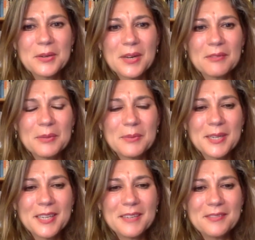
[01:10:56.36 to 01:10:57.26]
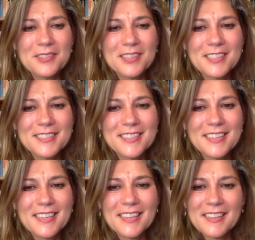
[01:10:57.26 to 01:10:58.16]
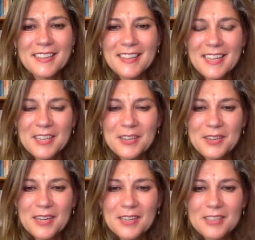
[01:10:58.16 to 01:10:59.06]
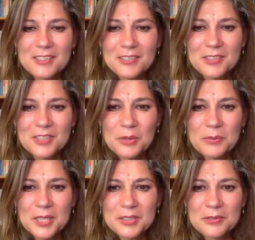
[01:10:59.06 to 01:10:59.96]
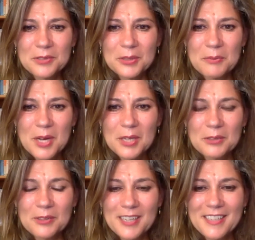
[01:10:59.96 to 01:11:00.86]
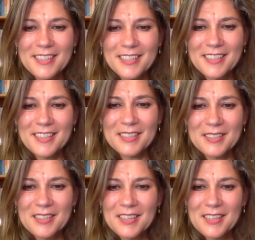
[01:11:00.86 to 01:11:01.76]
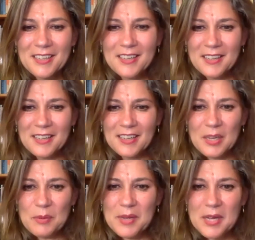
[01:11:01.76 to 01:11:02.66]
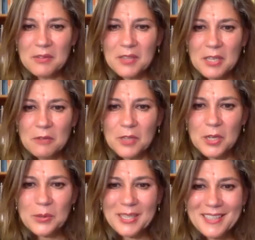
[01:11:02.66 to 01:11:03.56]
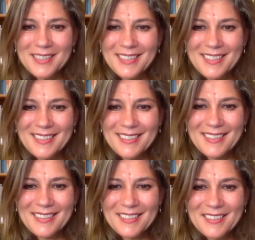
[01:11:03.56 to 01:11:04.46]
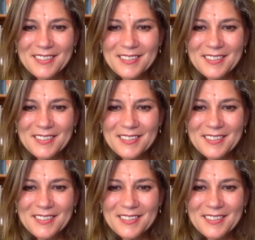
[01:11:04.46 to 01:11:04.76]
everybody, for listening. And thank you, Gertrud, so much for moderating and keeping everything flowing and your